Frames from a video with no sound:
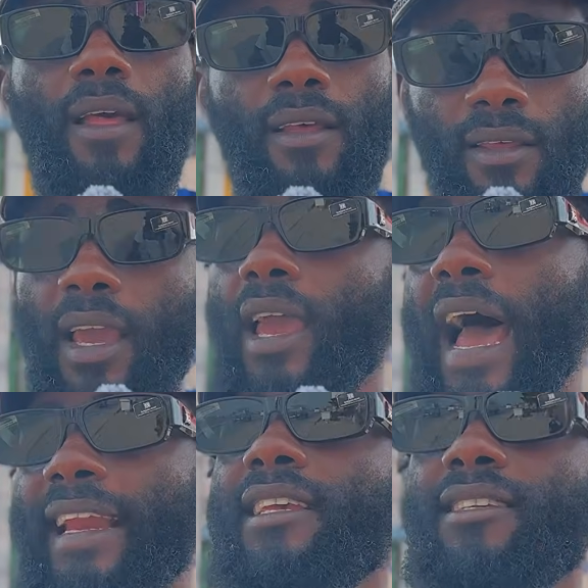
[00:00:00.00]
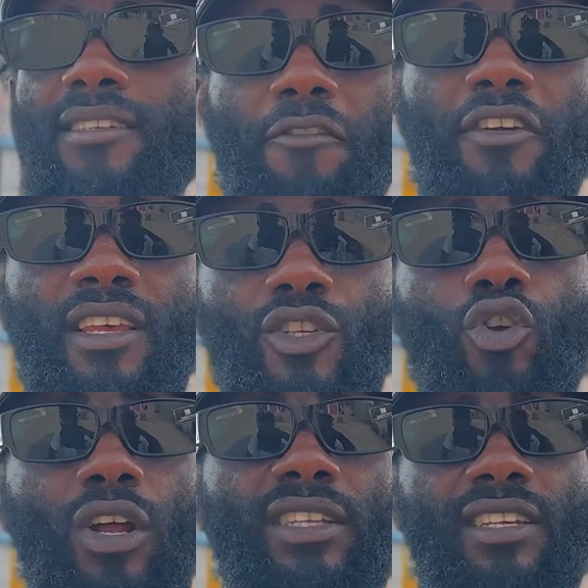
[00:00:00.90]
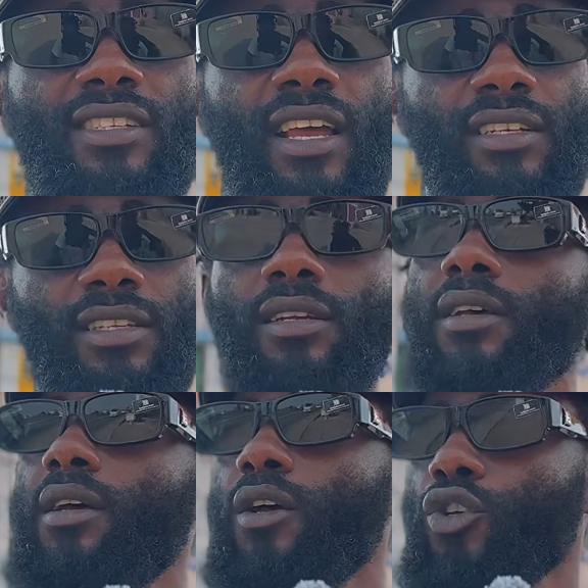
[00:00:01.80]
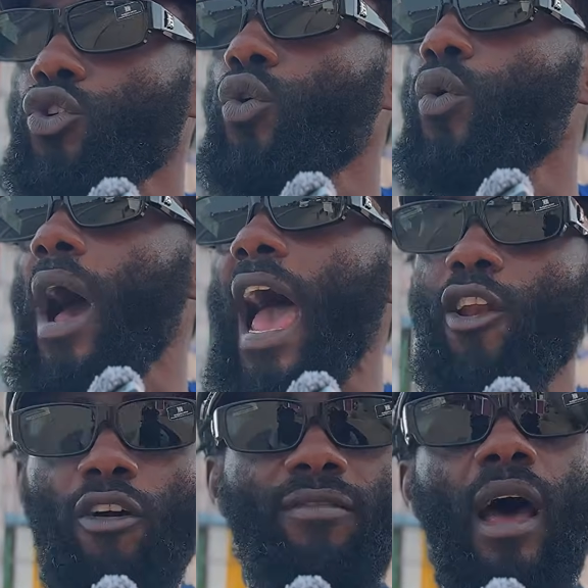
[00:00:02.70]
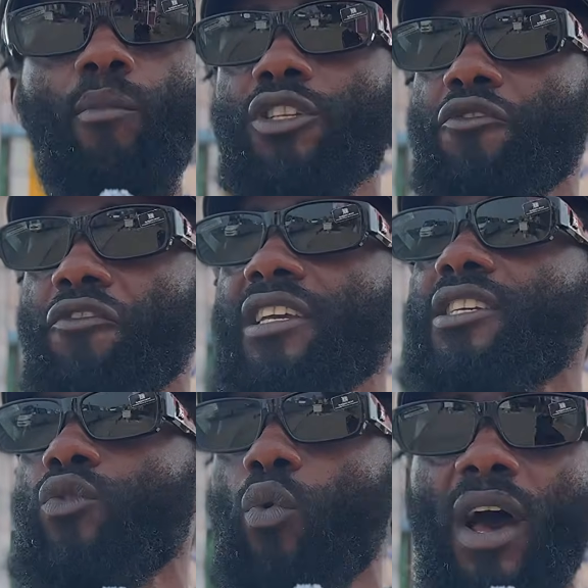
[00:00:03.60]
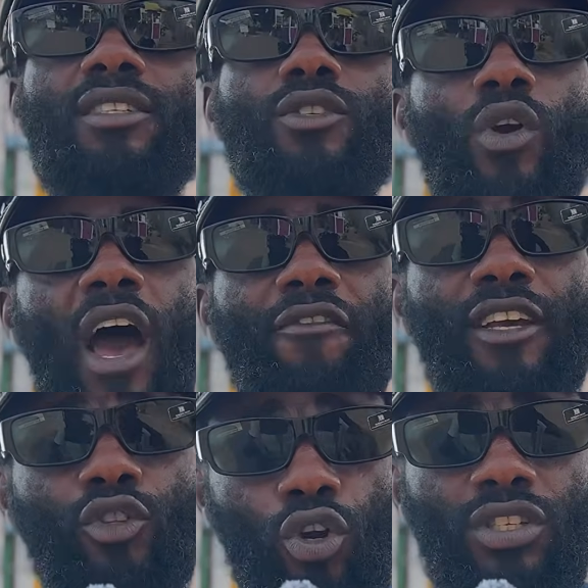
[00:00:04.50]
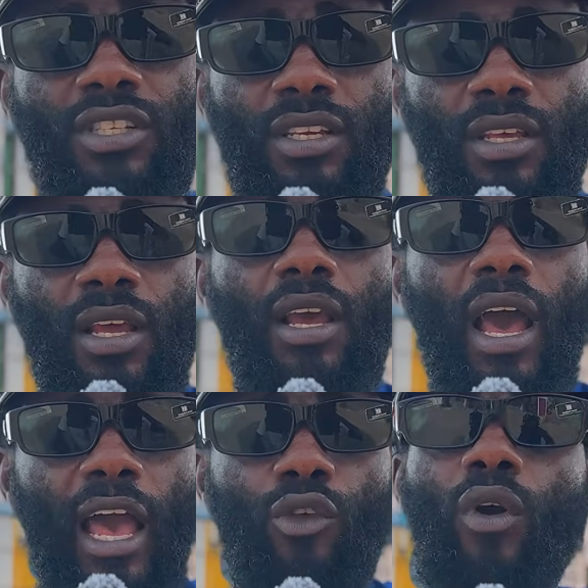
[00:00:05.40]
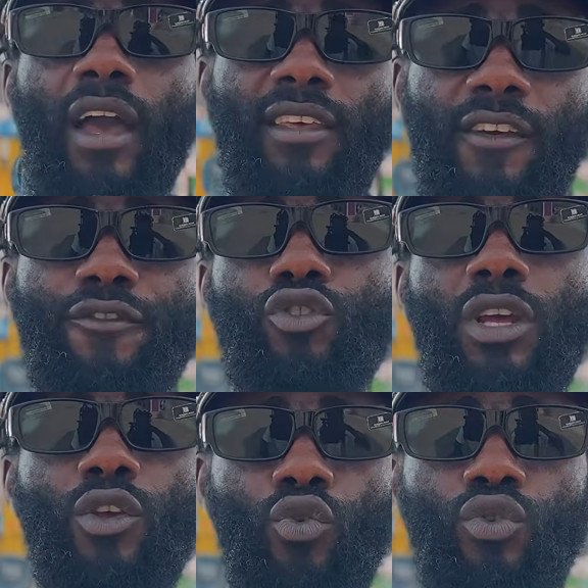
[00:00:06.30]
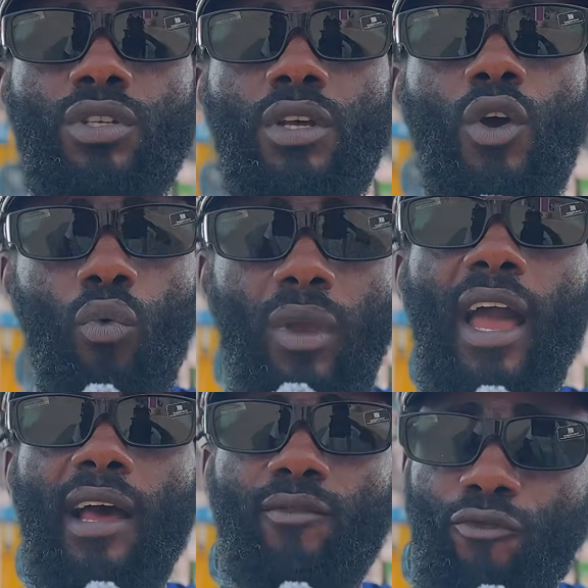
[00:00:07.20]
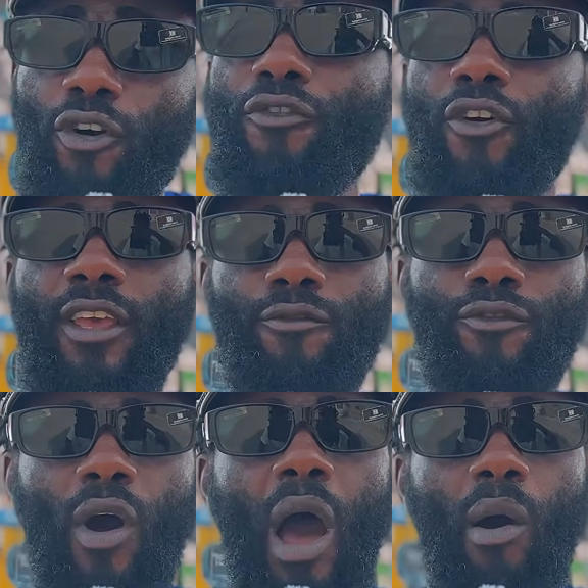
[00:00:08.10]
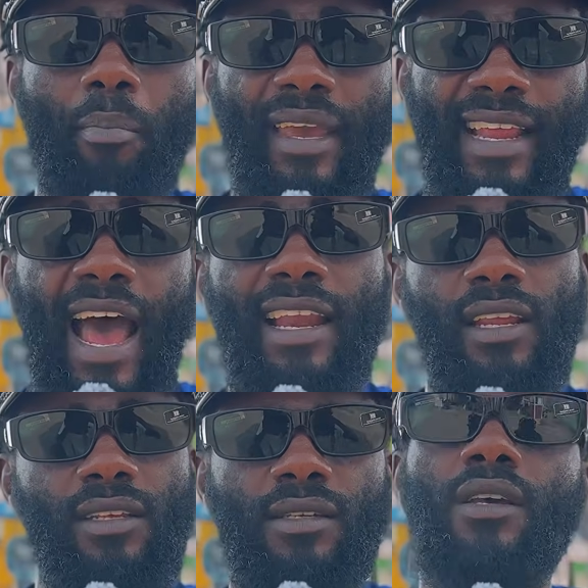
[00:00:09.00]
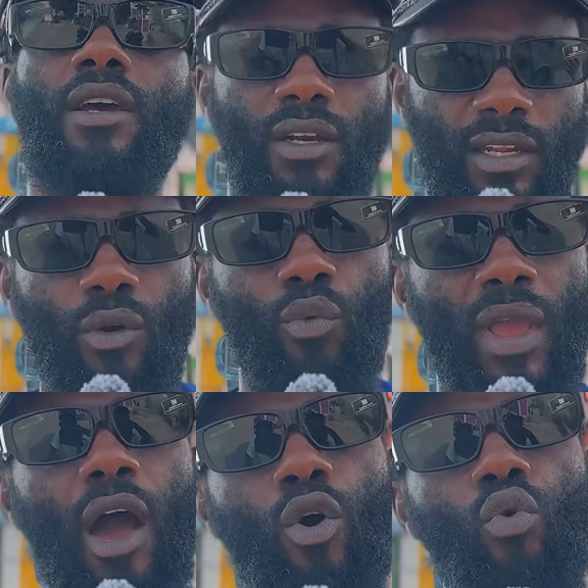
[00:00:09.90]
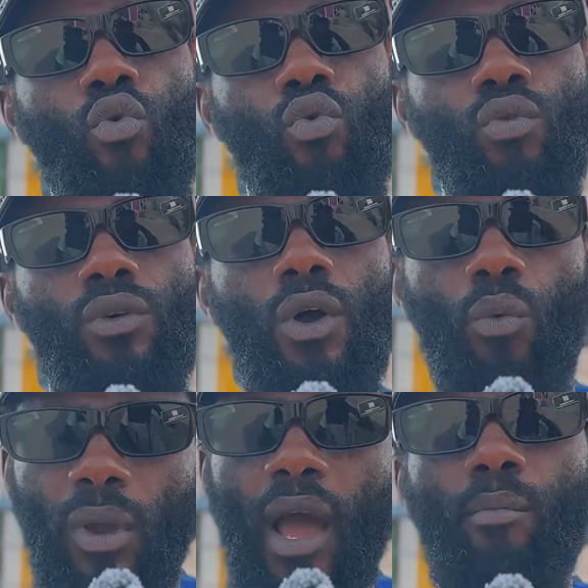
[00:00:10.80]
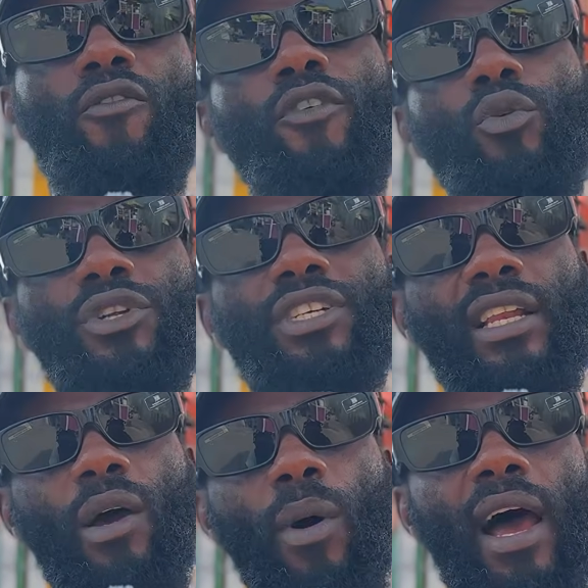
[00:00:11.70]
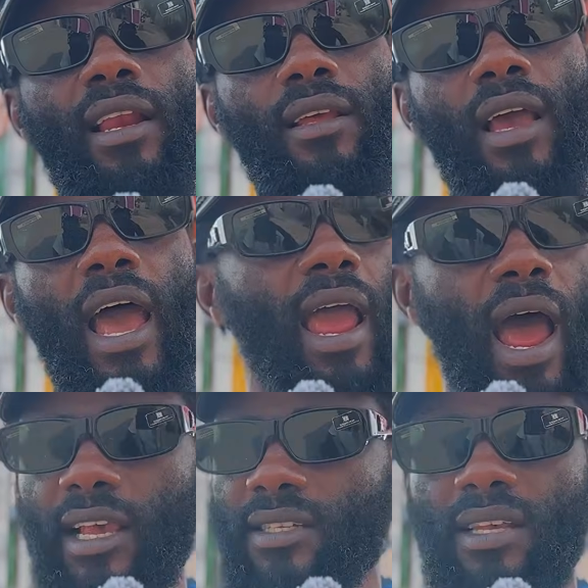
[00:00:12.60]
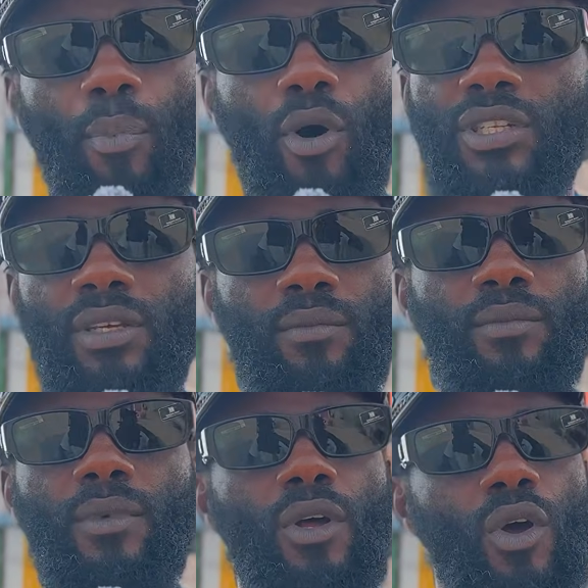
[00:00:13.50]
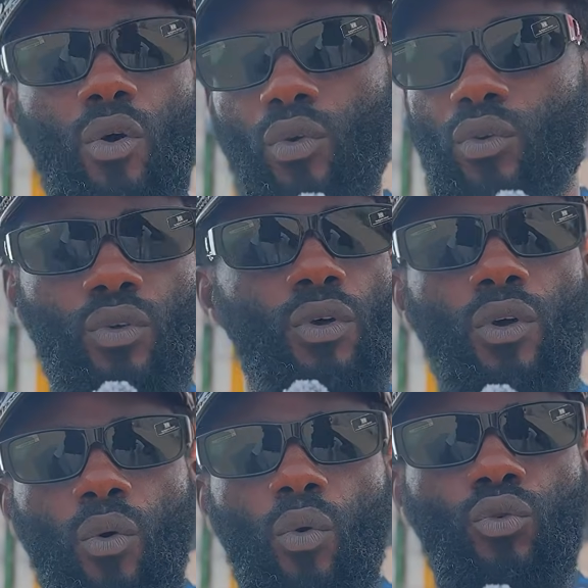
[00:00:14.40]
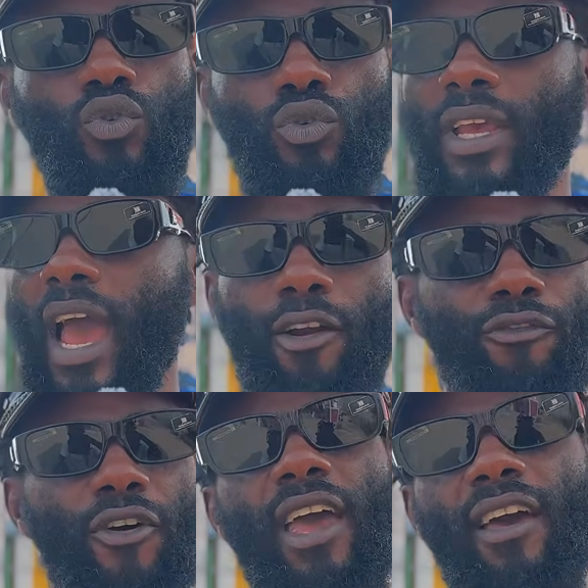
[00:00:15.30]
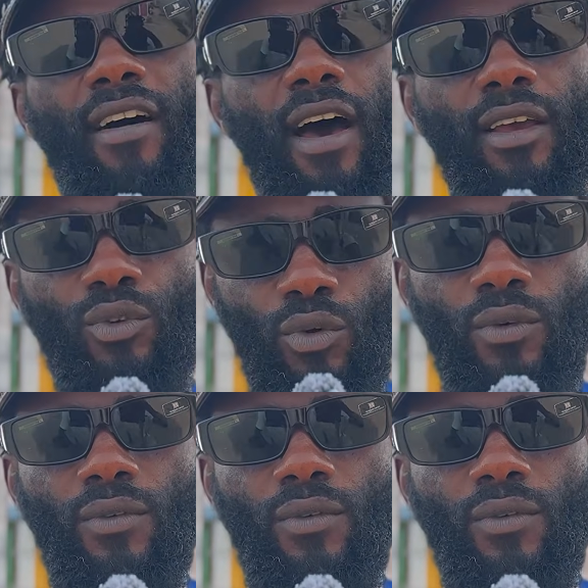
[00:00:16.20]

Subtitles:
Yeah, and he's giving his contestants. So I love that motivation. Once you have a trustee and you can give to the youth, we can vote for him for our better days, then we are cool. We can move on with Shatta Wale. I support him today and forever, you know.